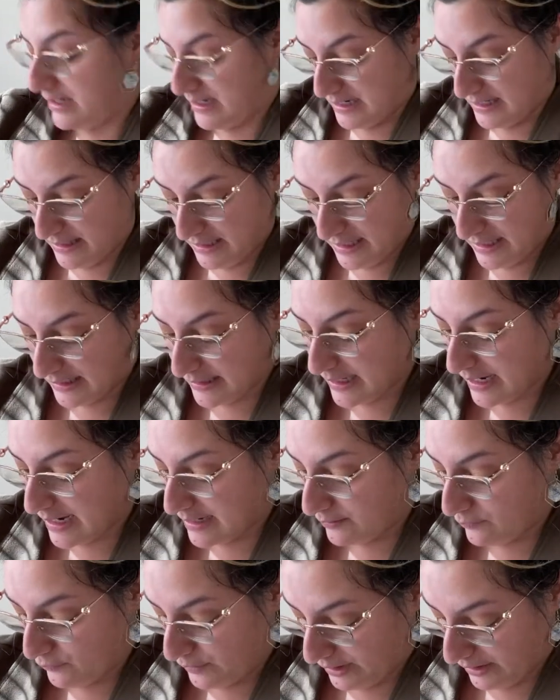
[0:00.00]
And then
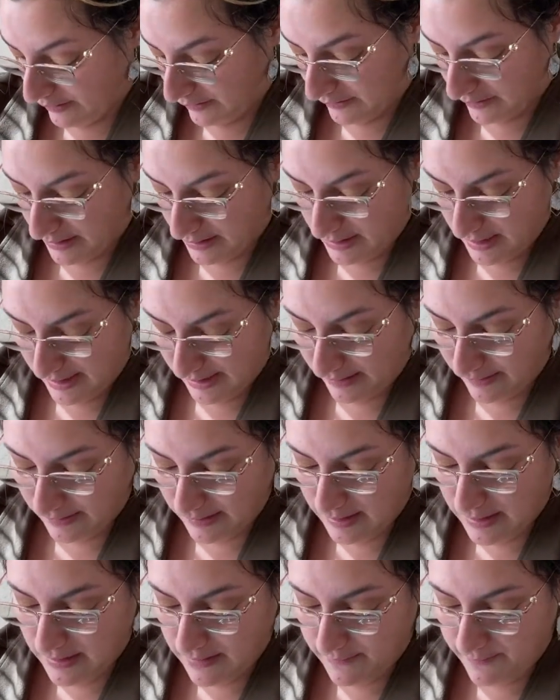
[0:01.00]
again, when the sun hits
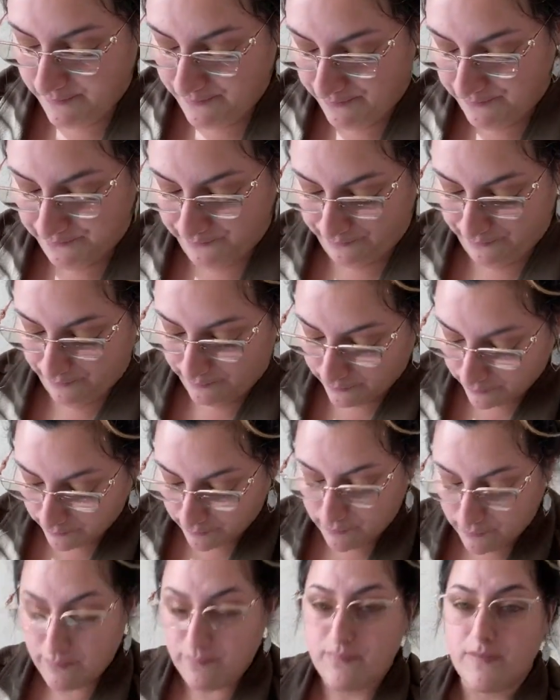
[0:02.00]
it,
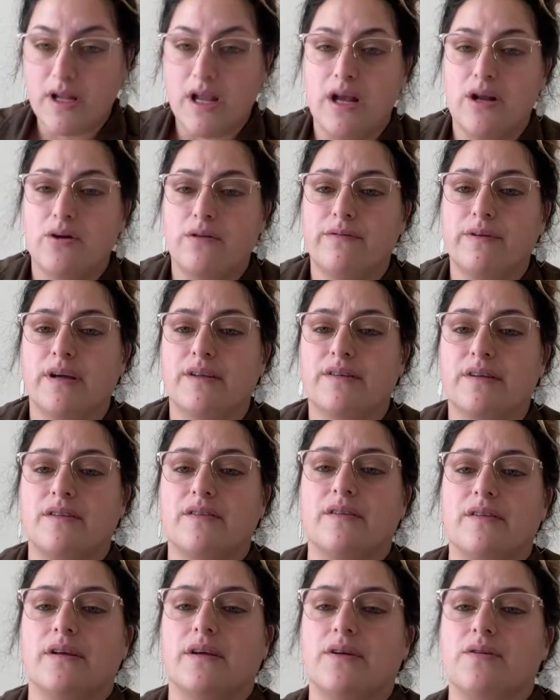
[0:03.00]
I don't know if you guys can
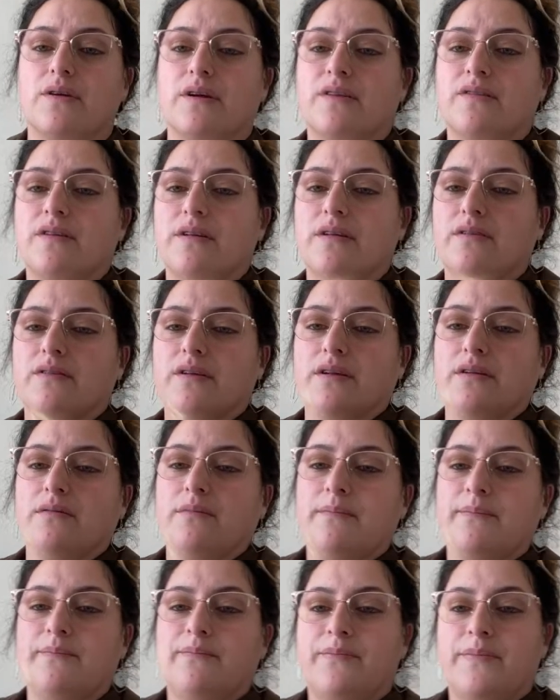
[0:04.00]
see. Can you guys see the sun?
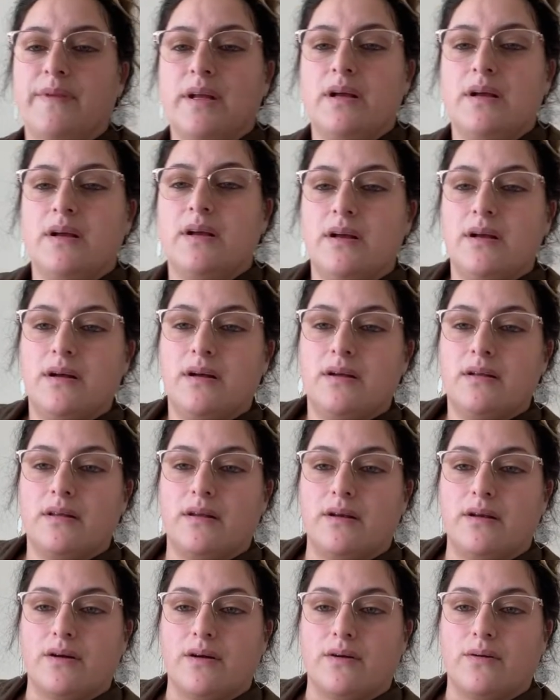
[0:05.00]

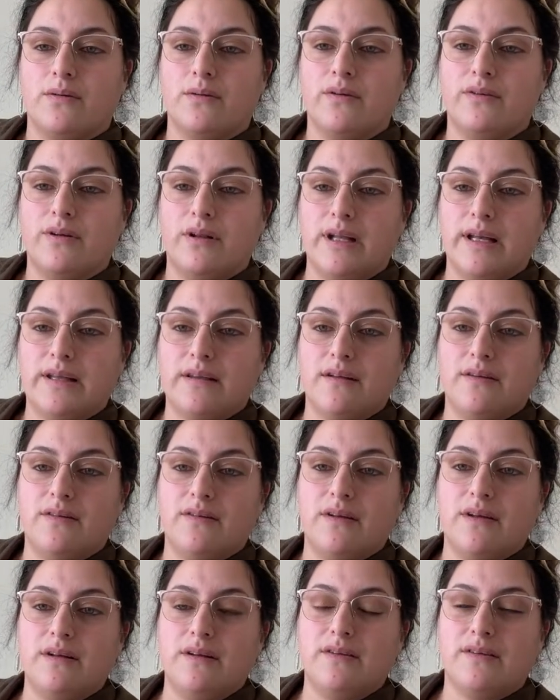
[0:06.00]
There you go. So like the
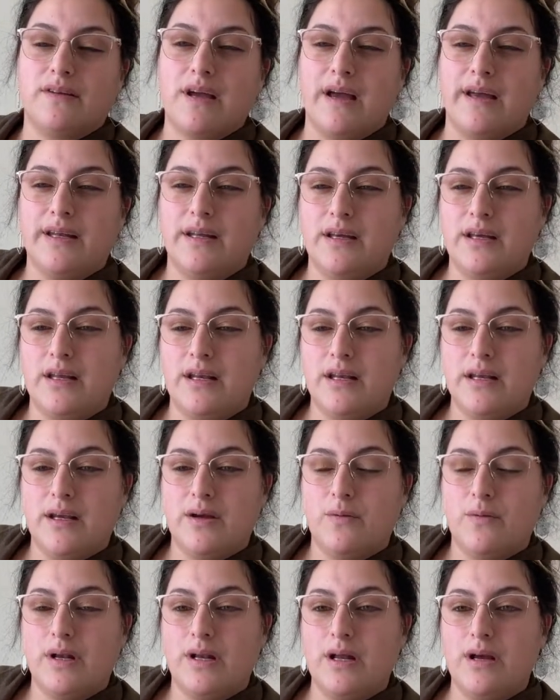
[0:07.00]
sun is kind of hitting it
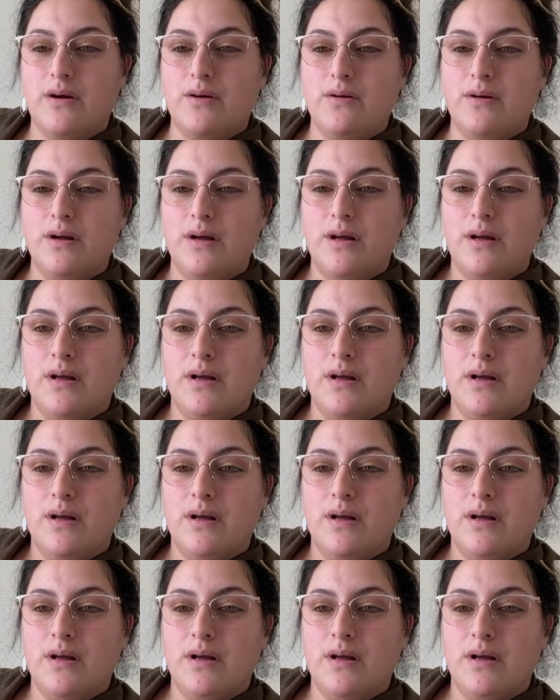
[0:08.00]
right now.